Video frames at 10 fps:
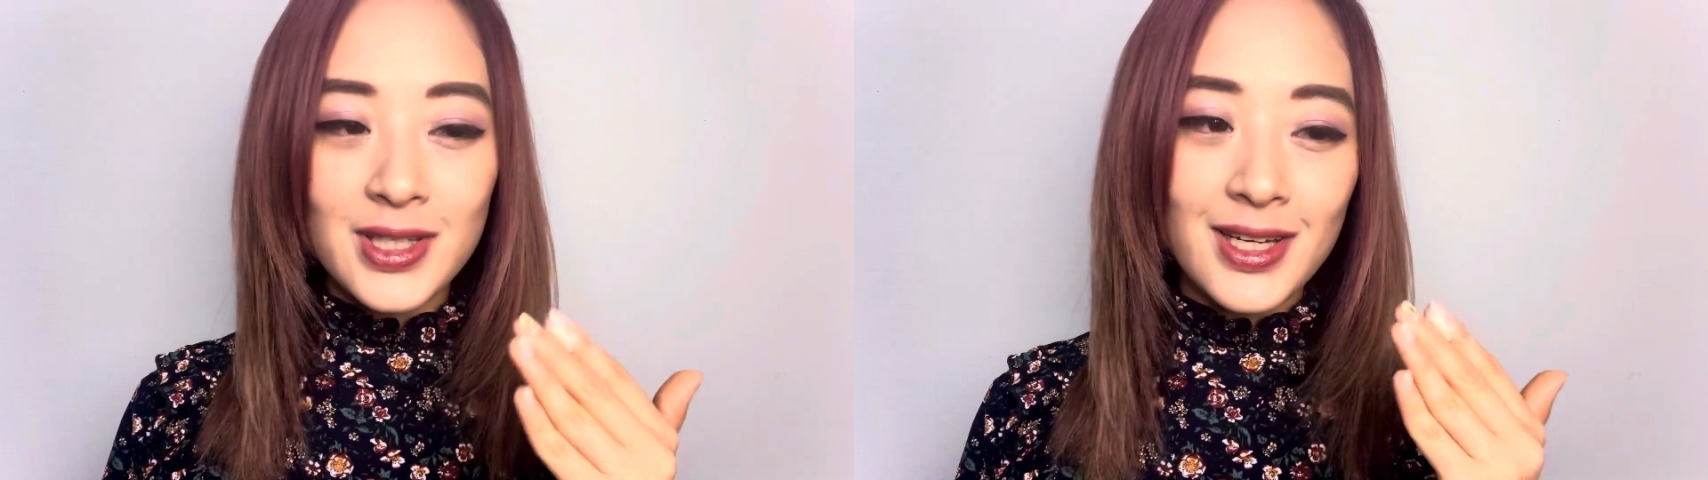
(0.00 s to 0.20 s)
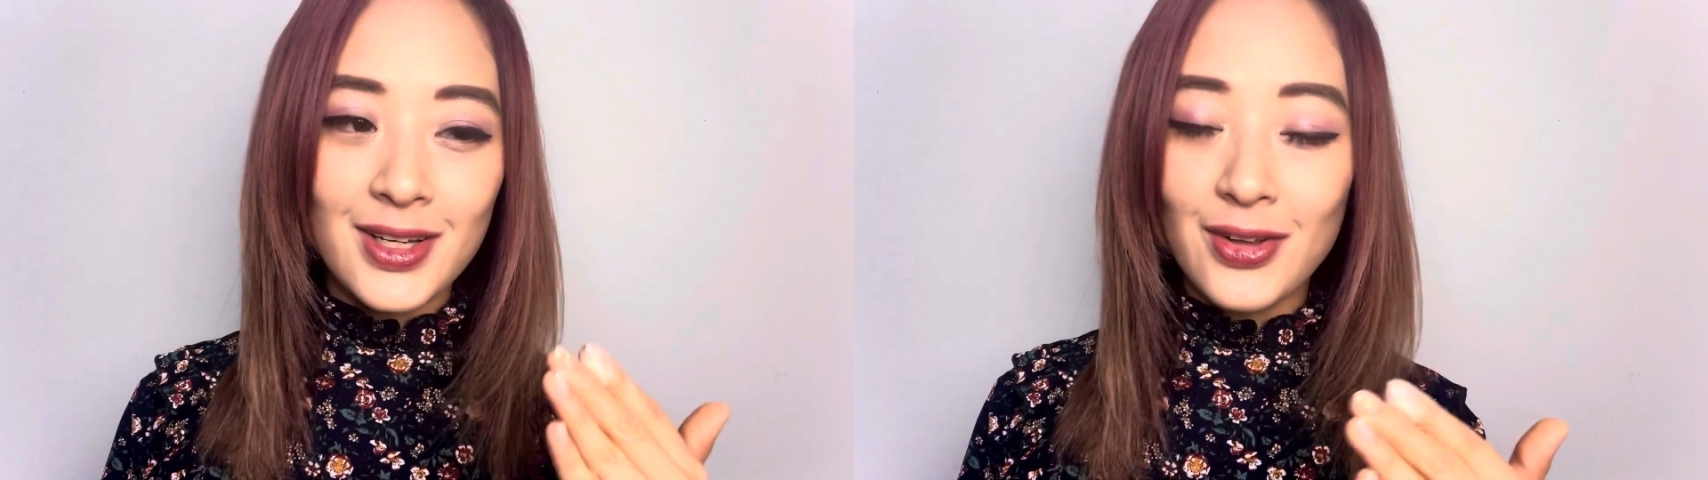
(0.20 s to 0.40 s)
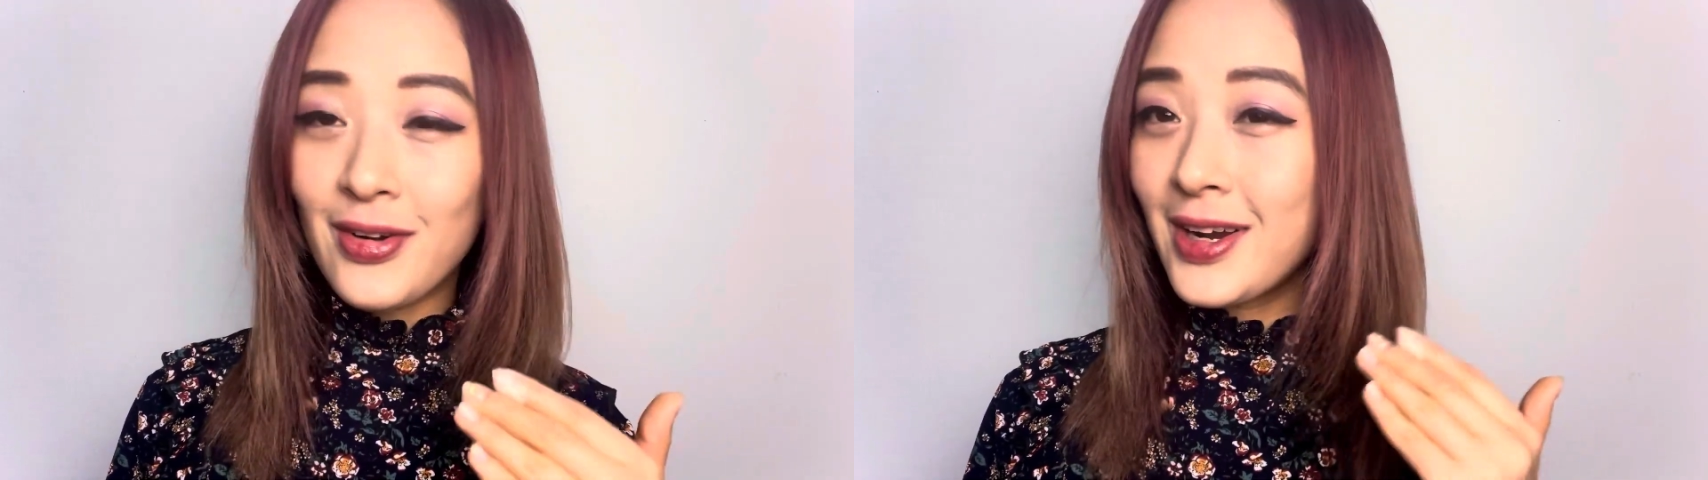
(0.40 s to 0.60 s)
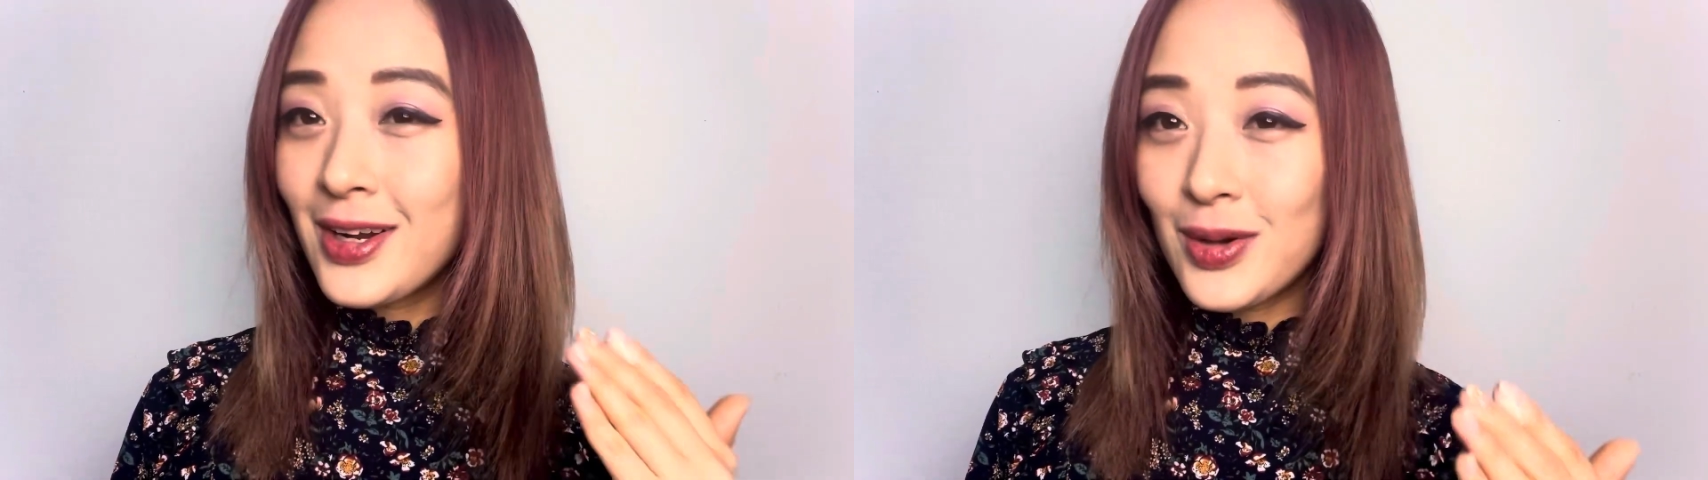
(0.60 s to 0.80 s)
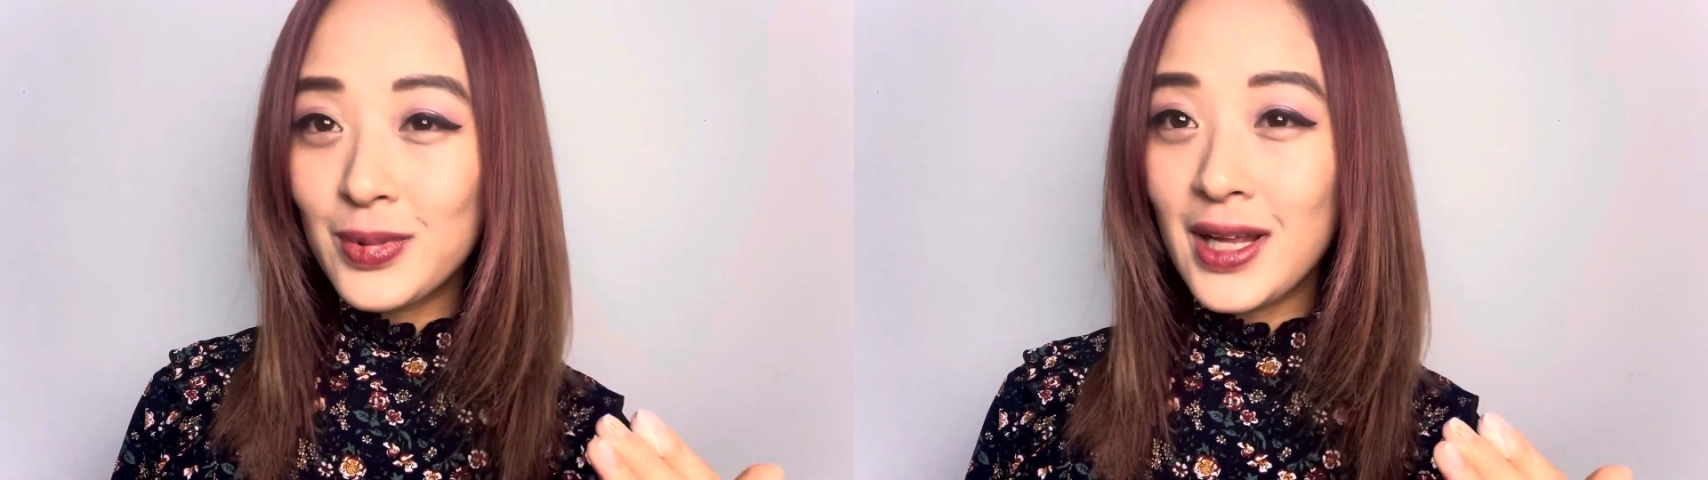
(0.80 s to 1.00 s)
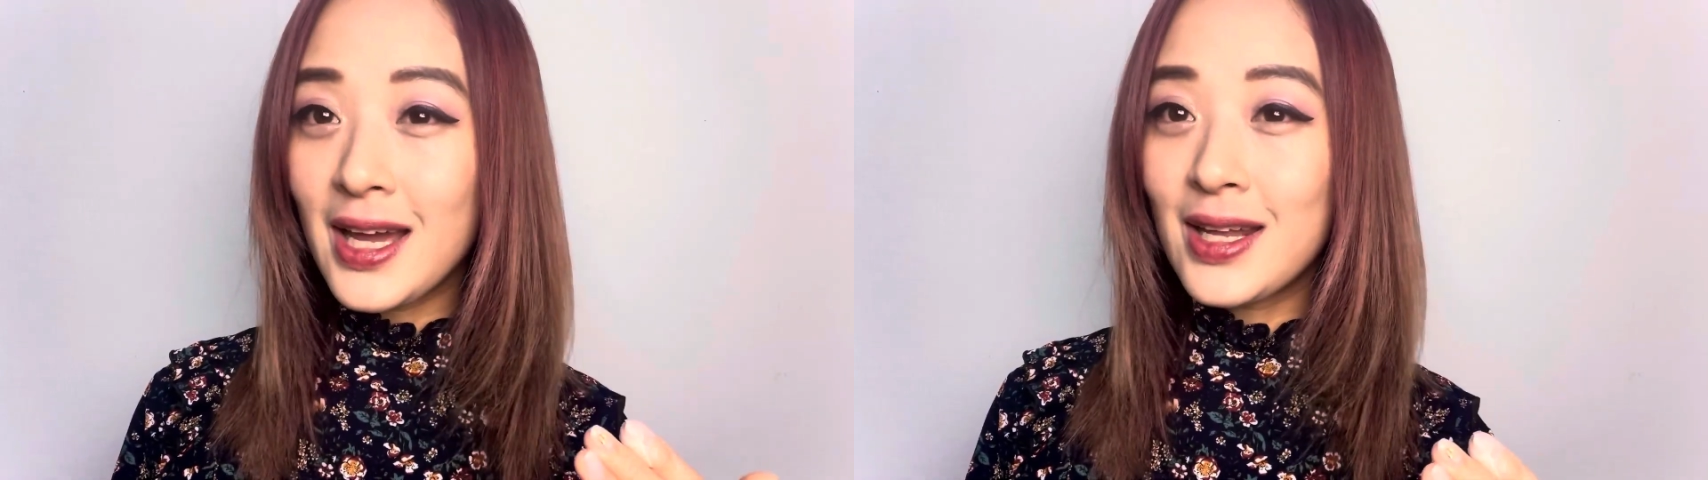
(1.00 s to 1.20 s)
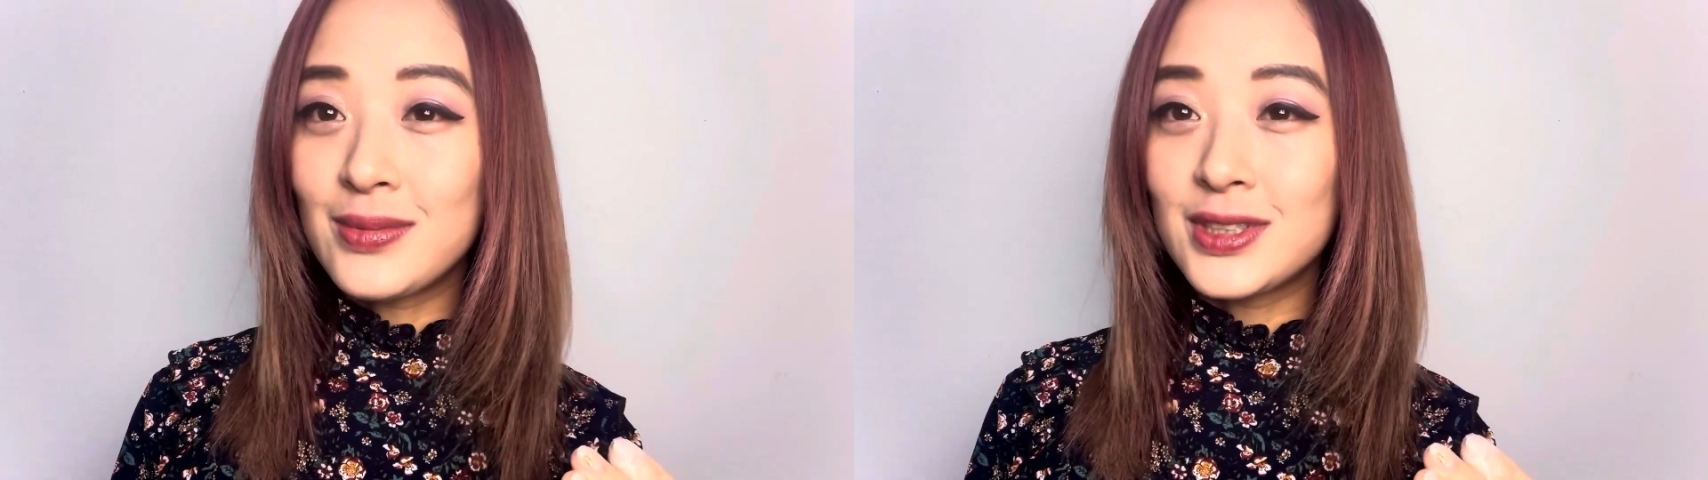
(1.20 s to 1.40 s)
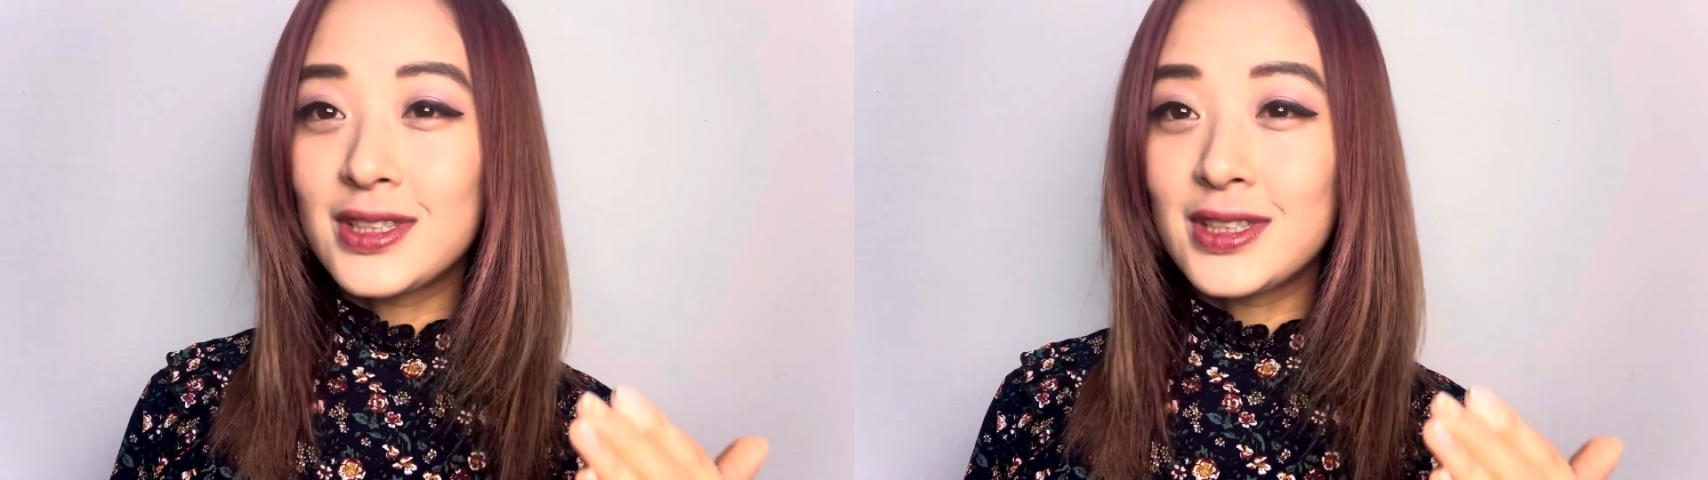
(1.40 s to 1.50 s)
decluttering a couple items